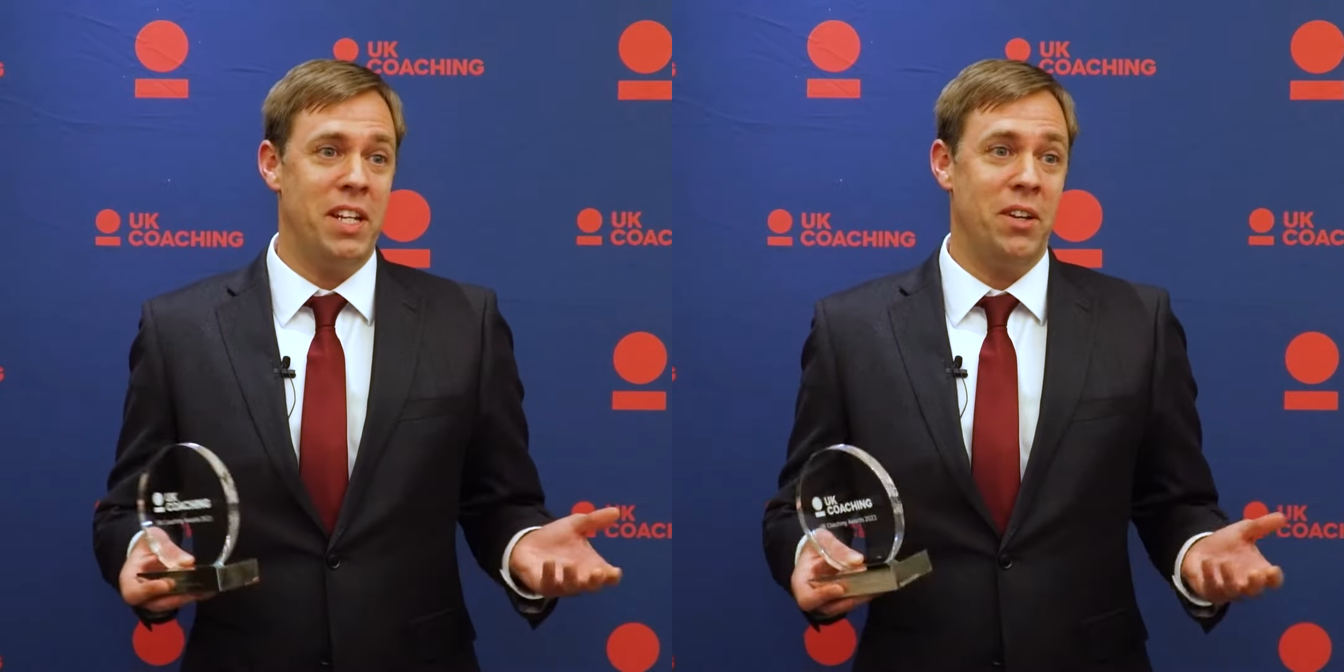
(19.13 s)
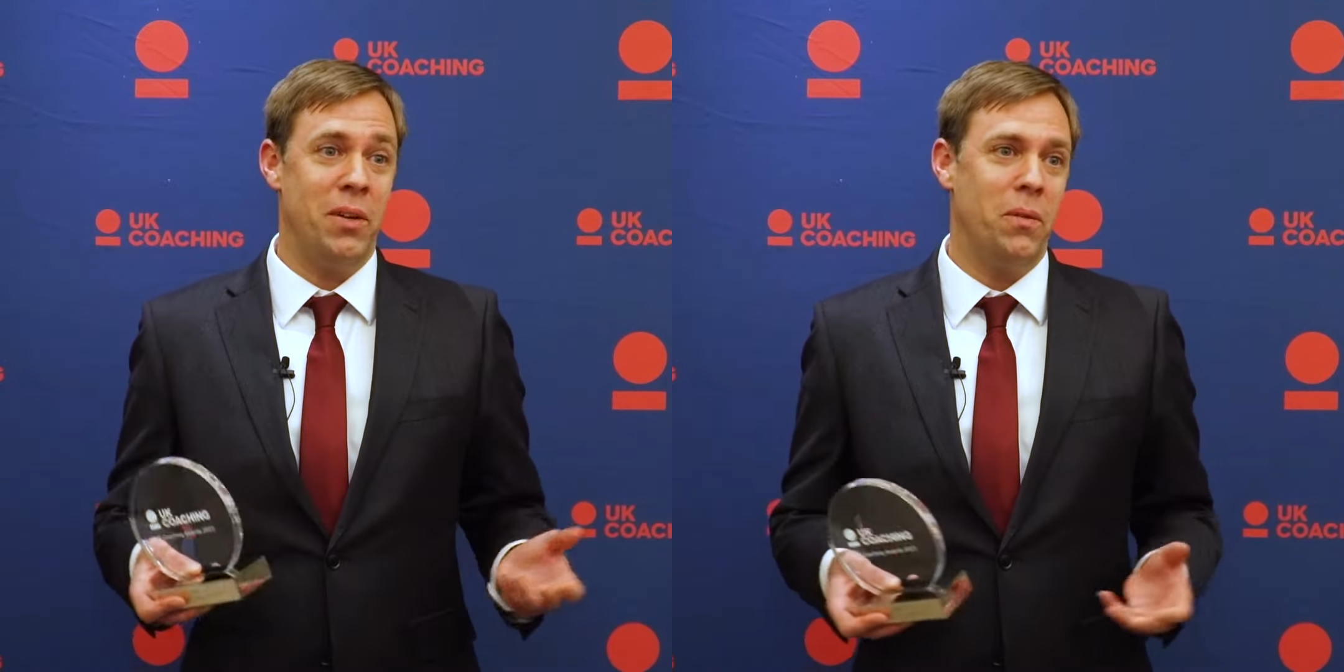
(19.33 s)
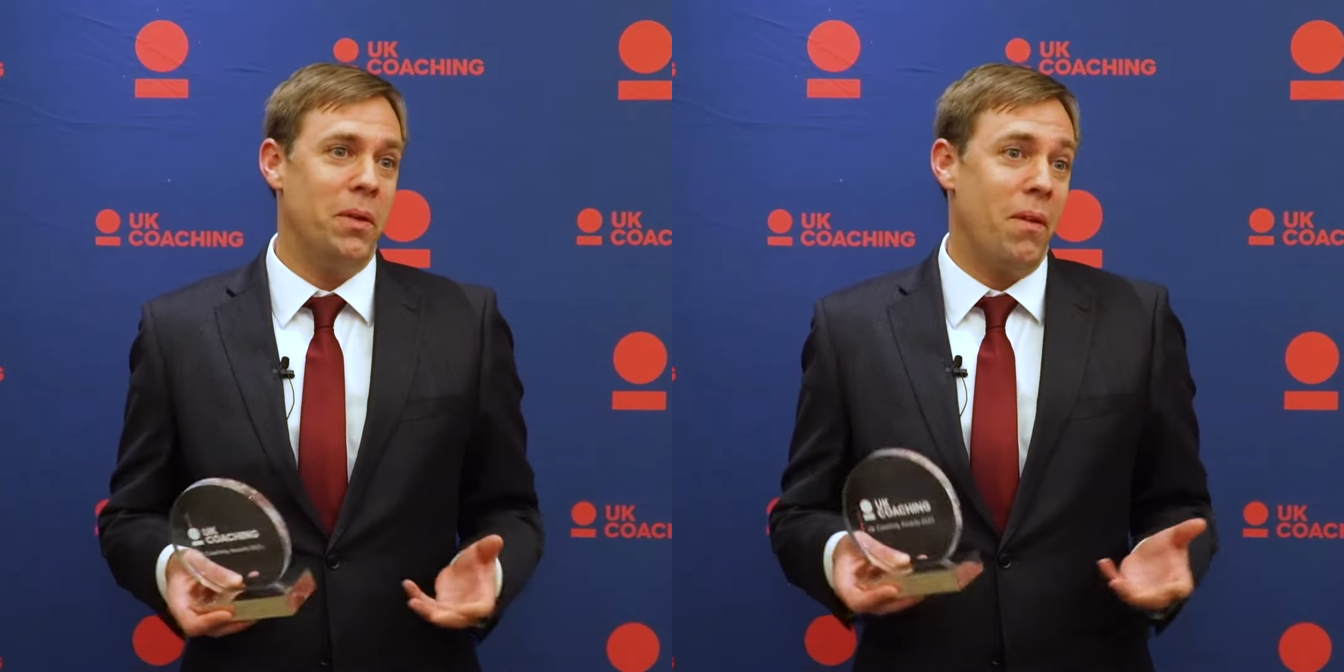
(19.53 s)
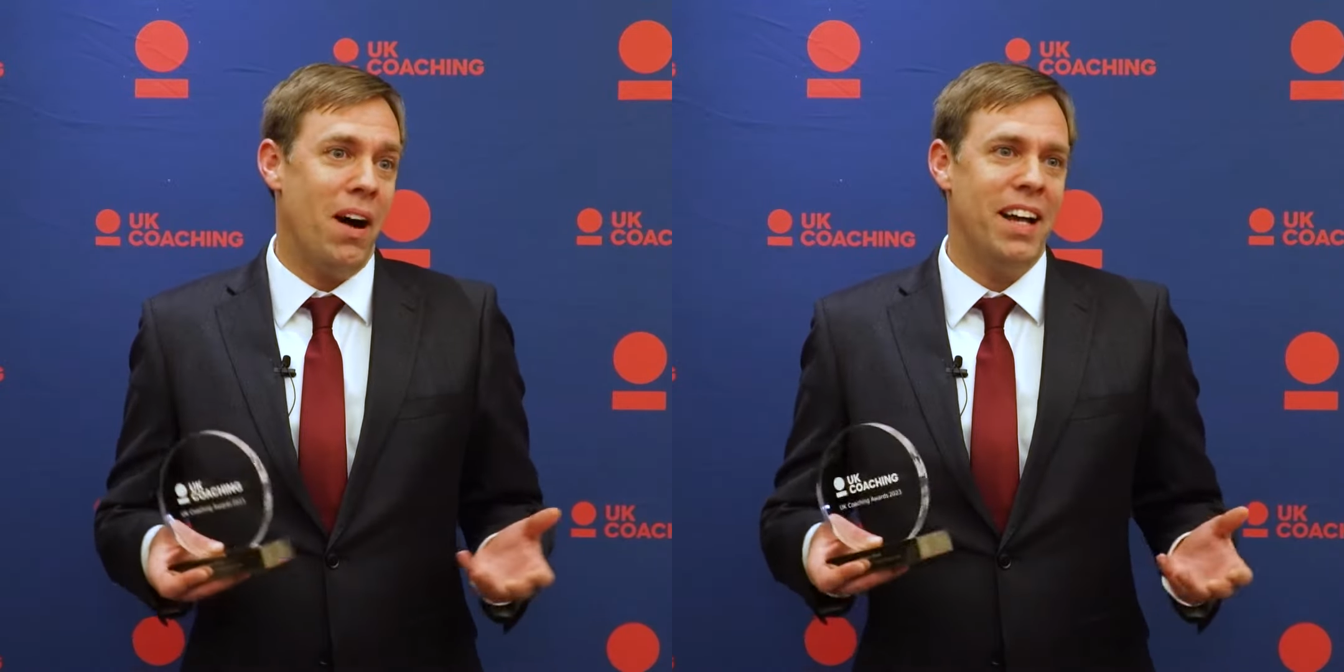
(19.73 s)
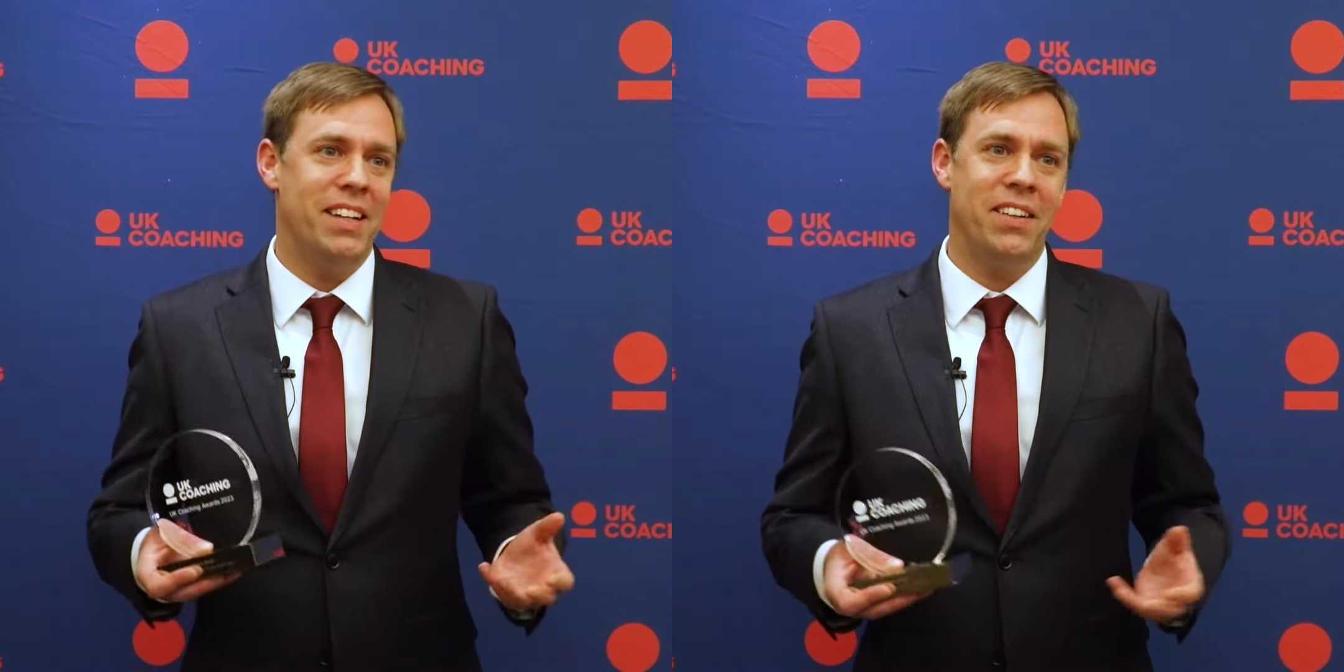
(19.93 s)
do, with what
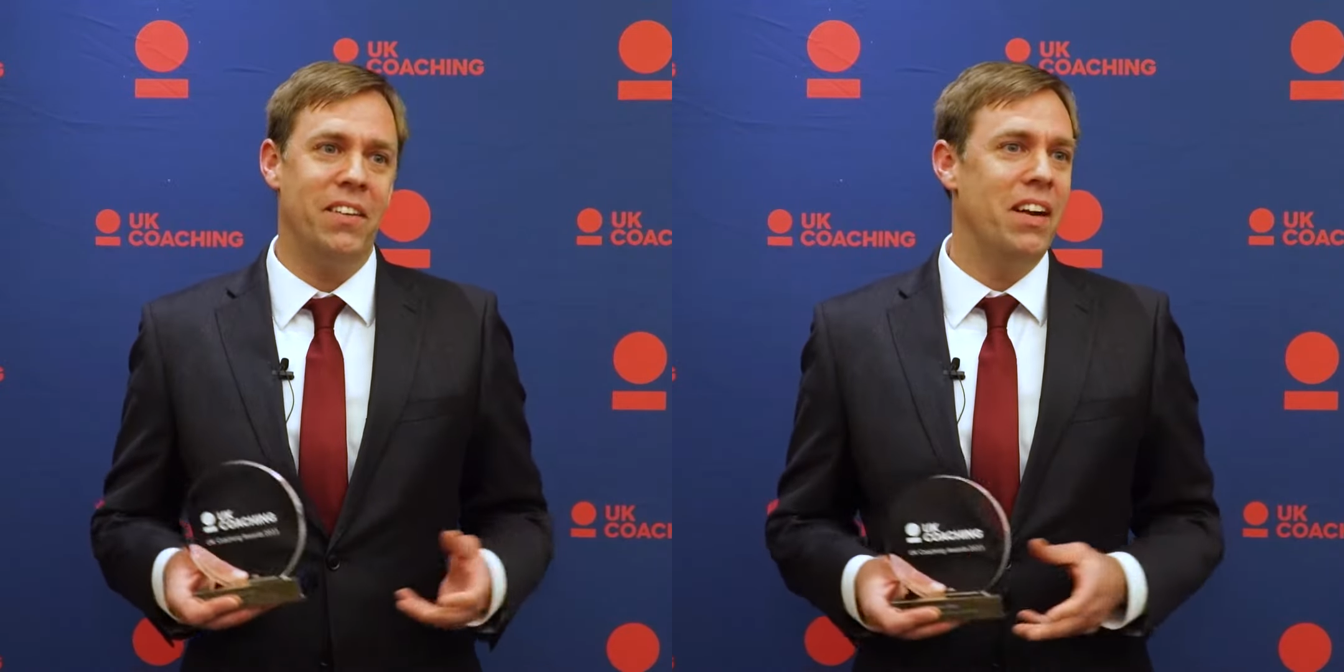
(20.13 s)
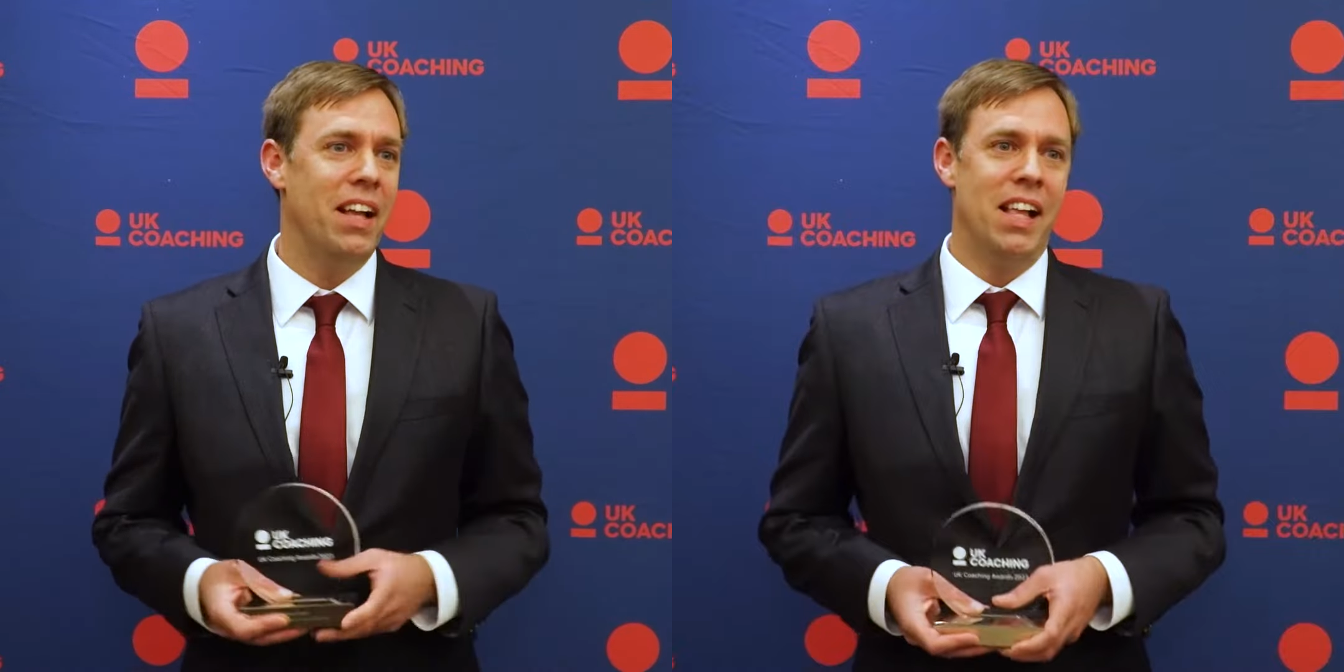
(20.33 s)
I do.